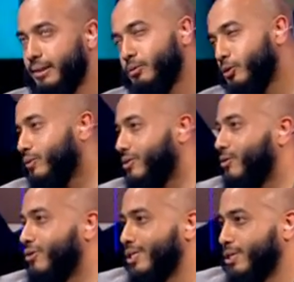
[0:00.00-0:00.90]
I'm sure it's
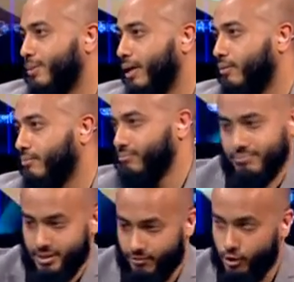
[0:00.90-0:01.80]
not just about
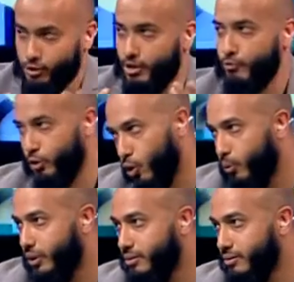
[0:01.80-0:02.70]
stuffing yourself with hot
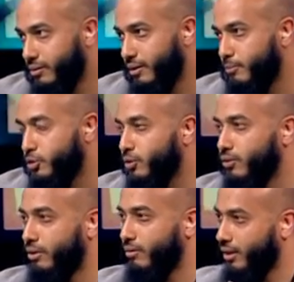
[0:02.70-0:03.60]
wings. I'm sure you know.